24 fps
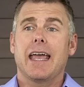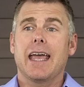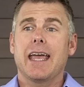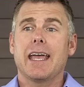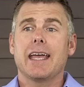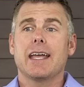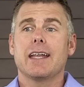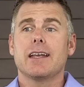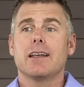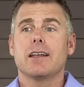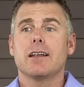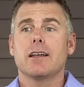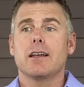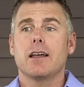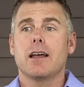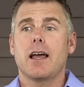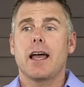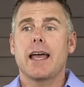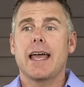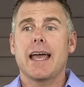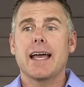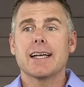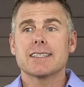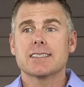And
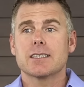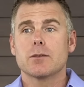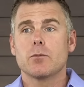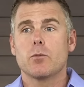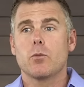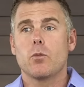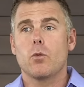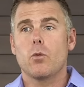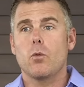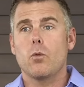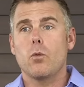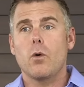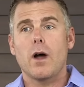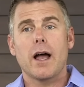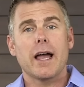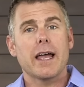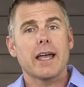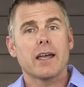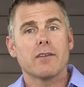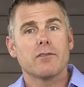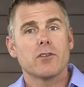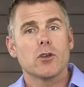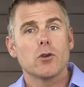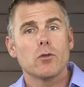I asked them,
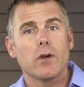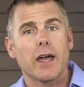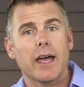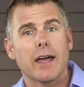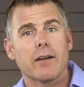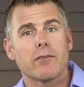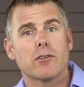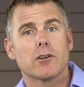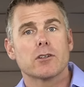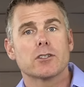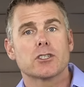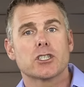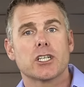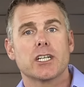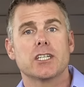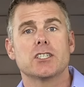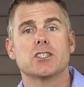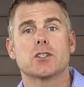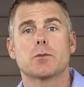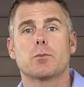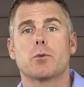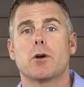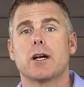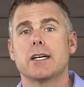why have you ever
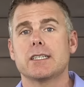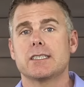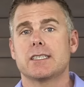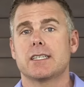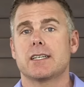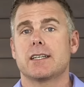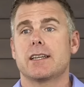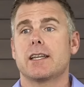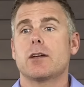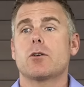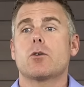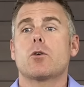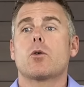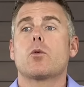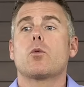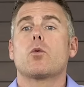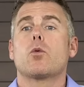changed your pricing? And they were